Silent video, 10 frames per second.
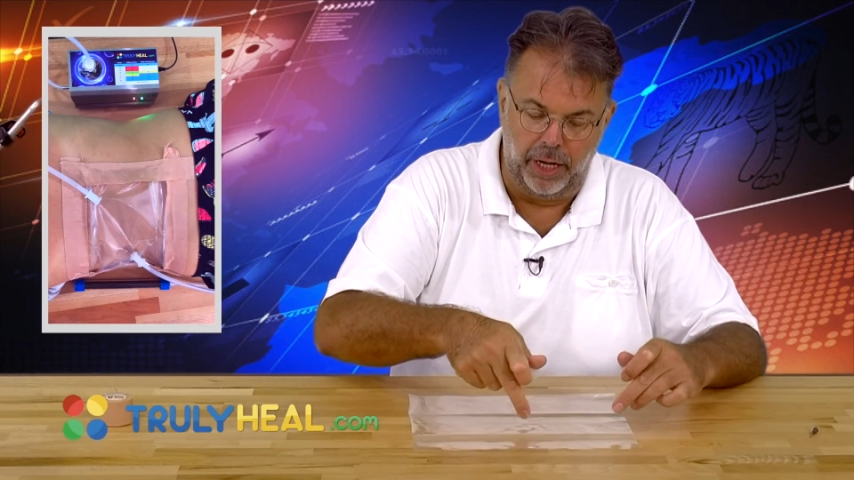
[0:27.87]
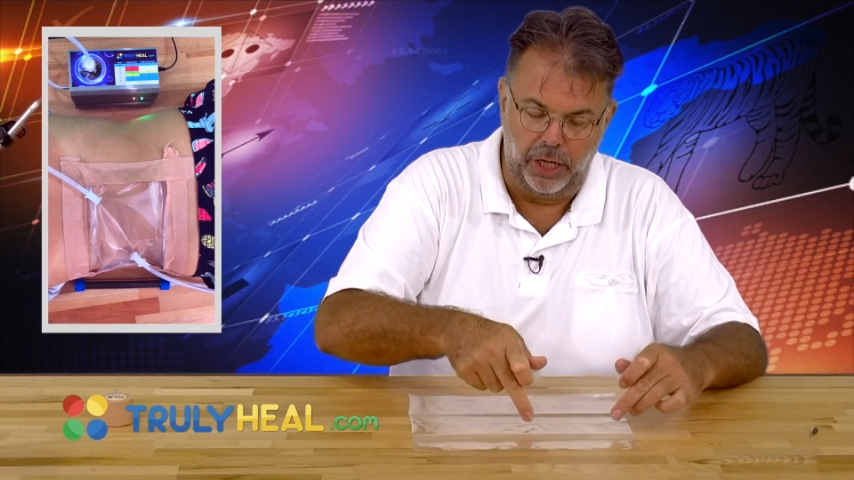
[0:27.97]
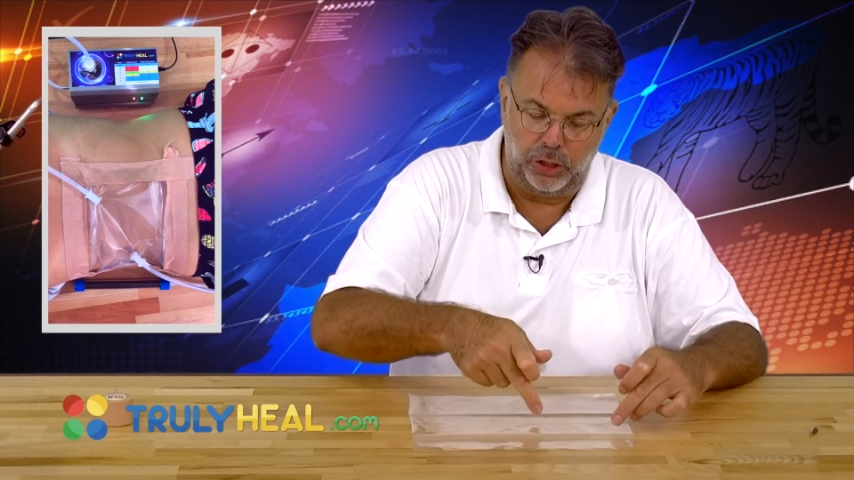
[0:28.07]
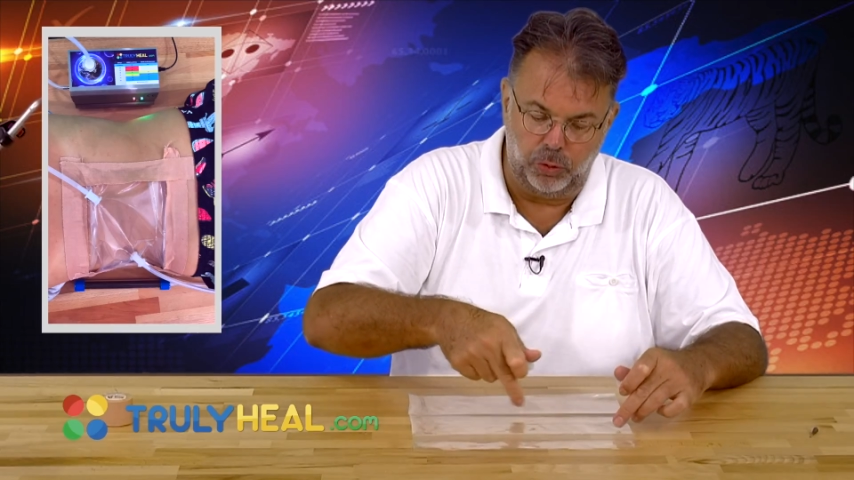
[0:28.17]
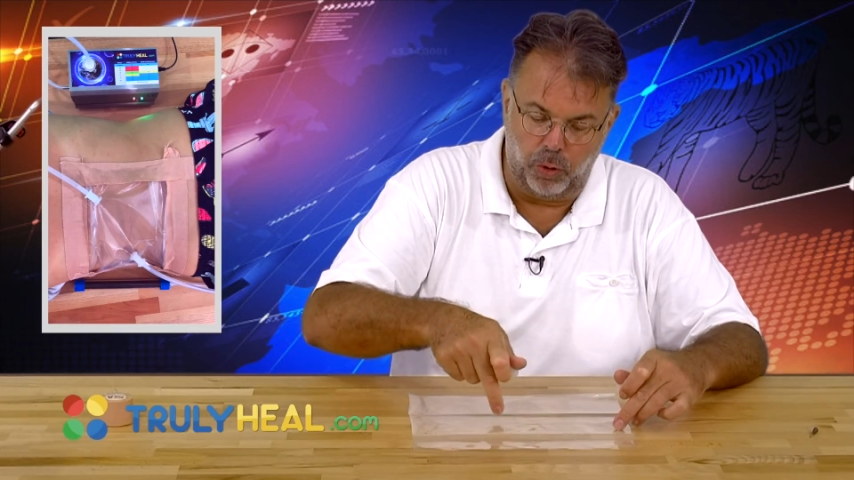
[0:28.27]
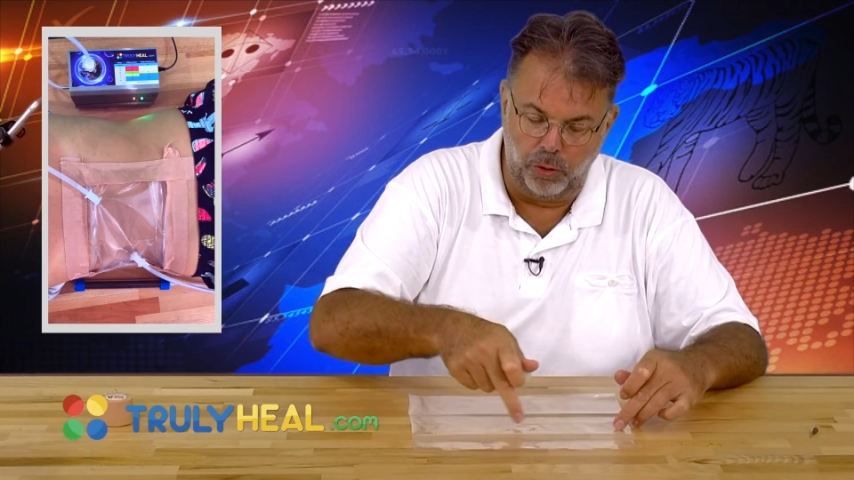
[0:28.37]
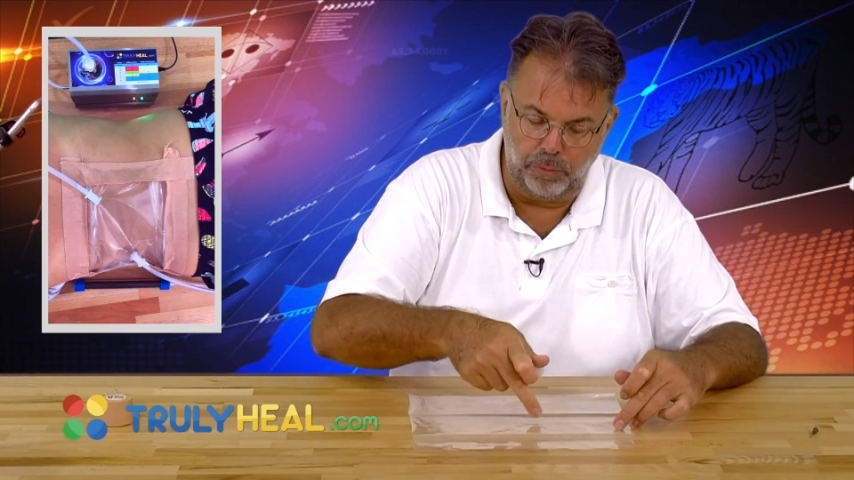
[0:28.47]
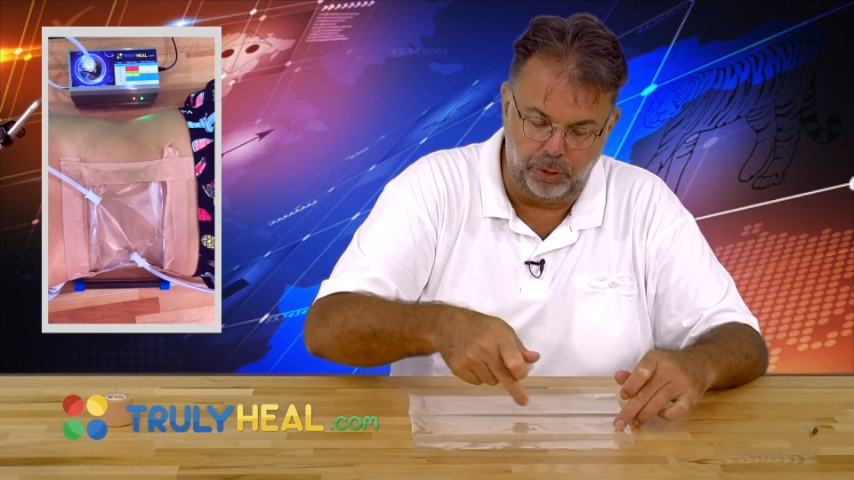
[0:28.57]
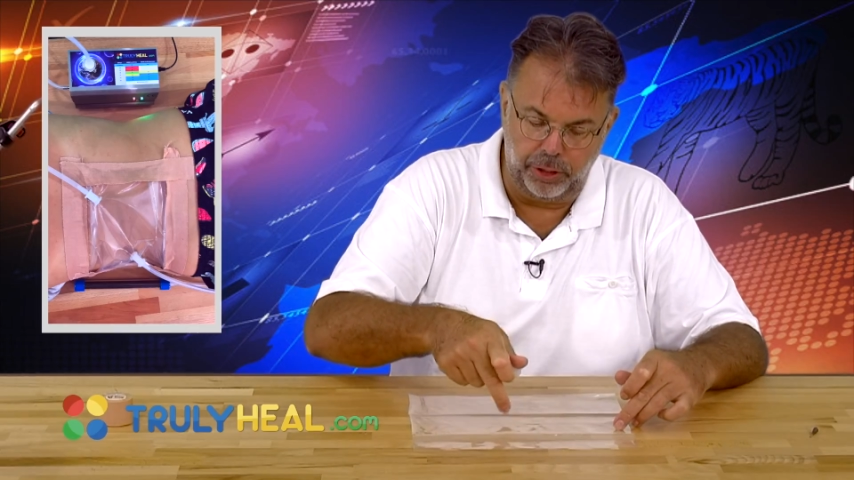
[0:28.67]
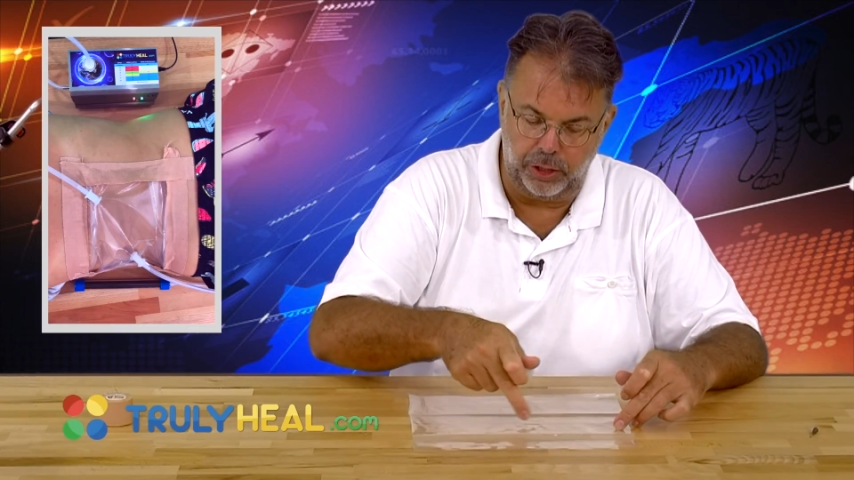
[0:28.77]
you won't
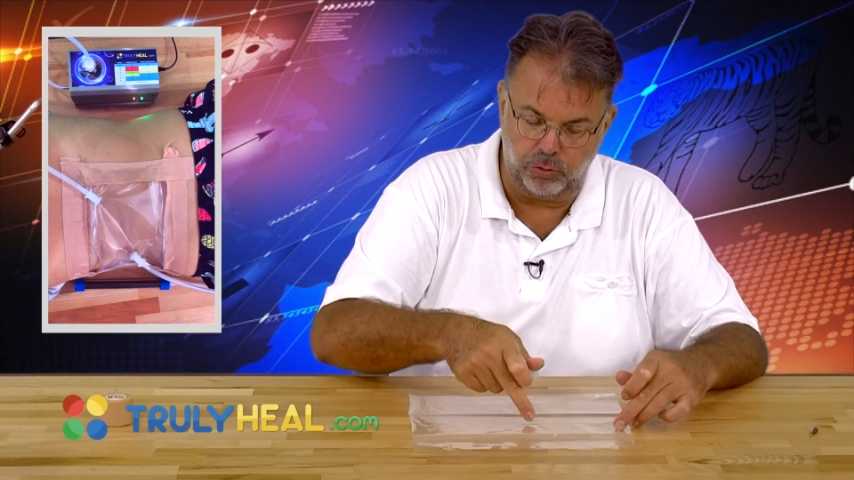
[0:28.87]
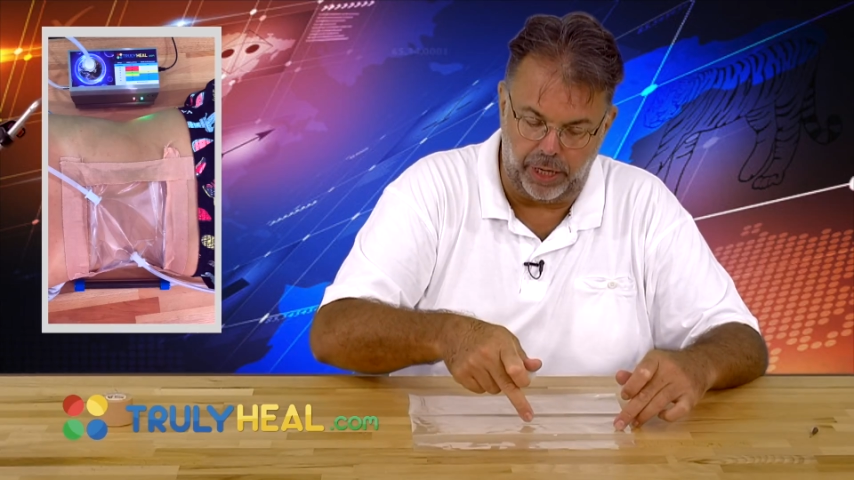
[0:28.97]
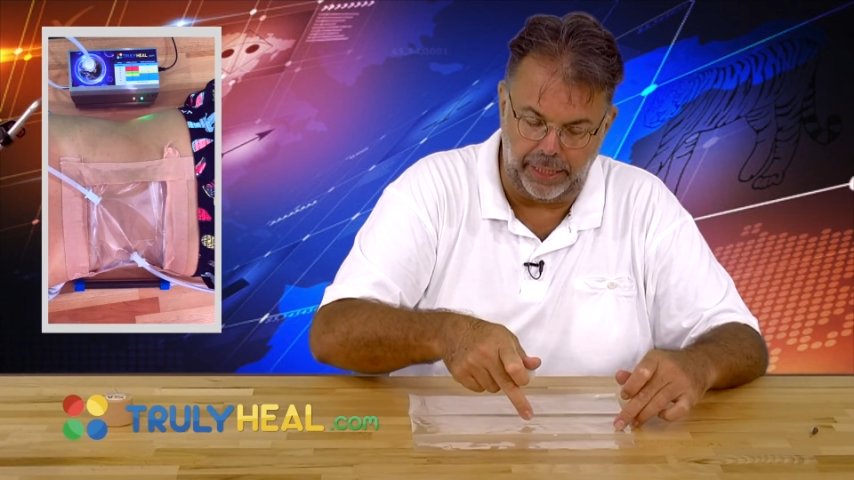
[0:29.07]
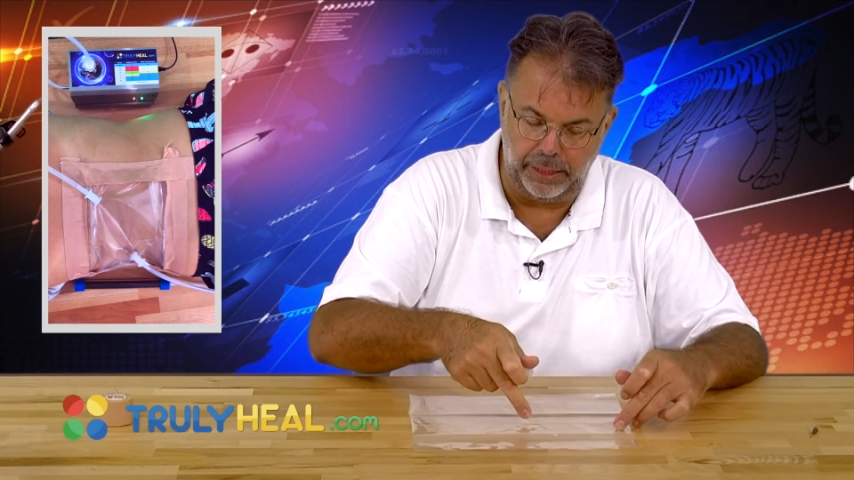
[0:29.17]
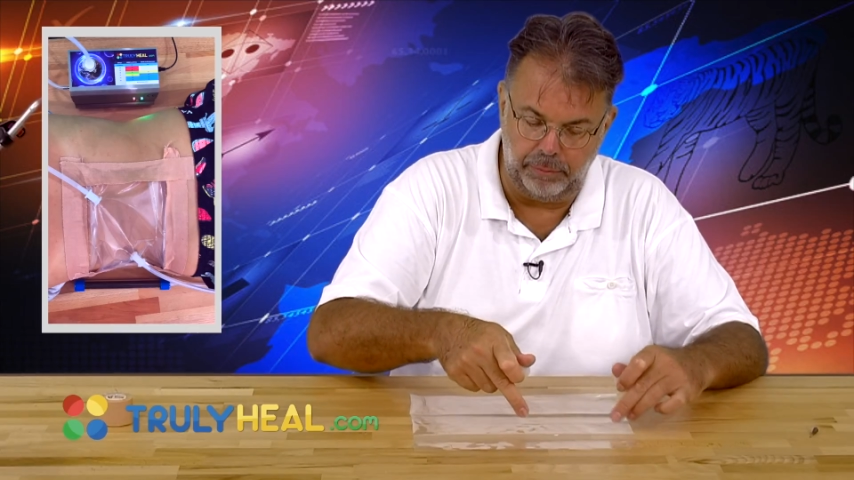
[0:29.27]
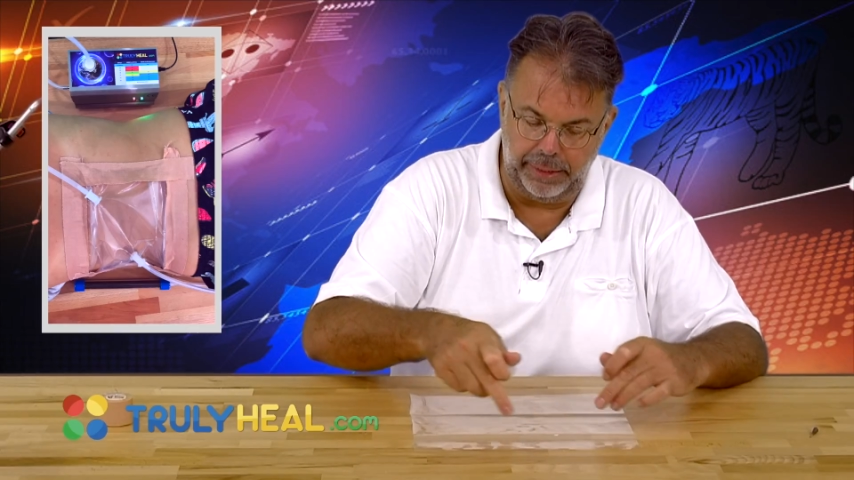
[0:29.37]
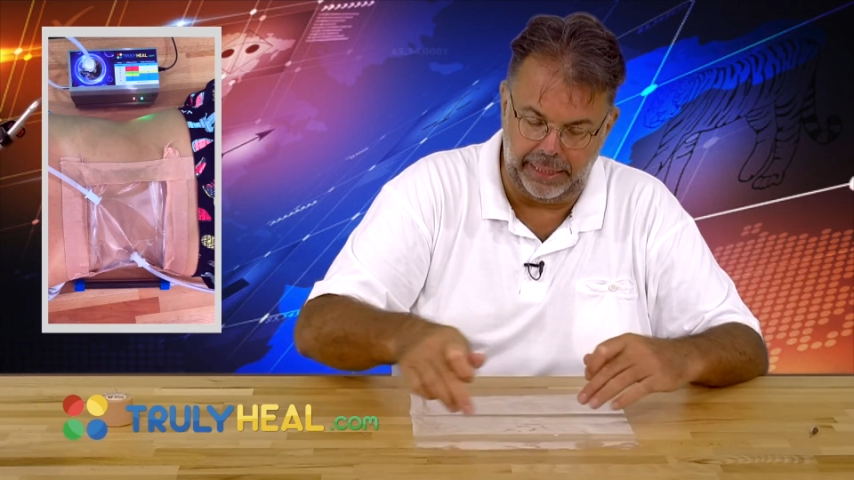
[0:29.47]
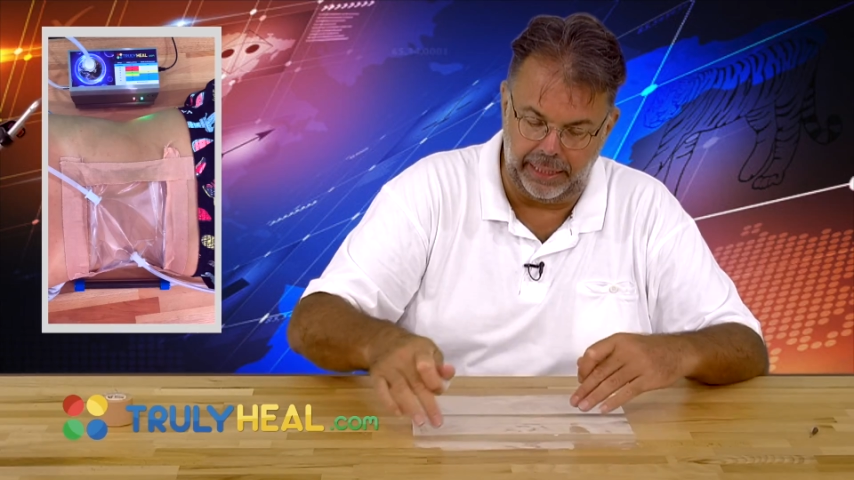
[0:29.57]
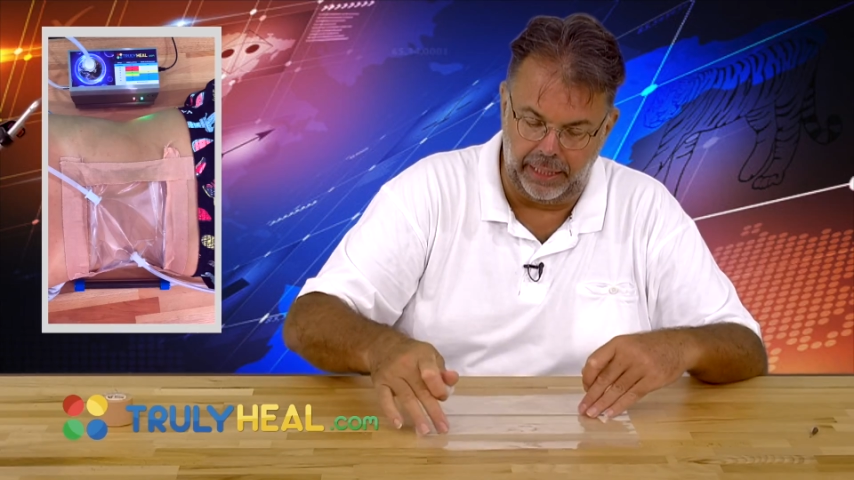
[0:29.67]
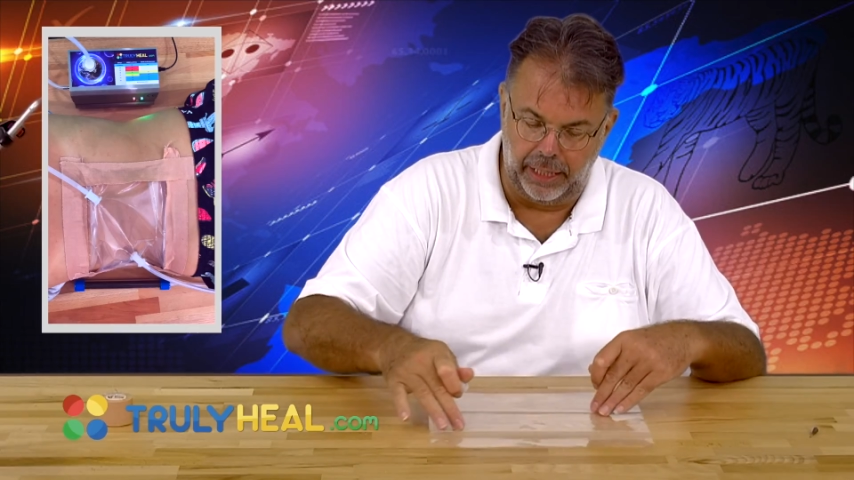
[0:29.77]
put it right in the
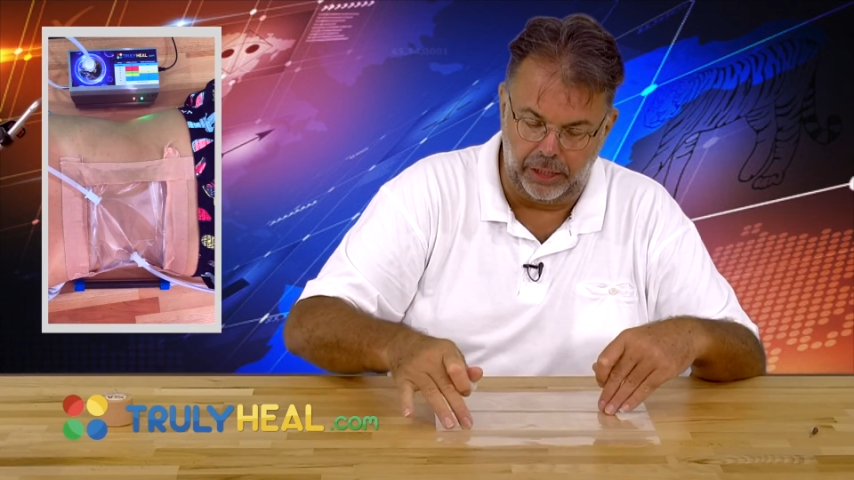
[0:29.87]
middle.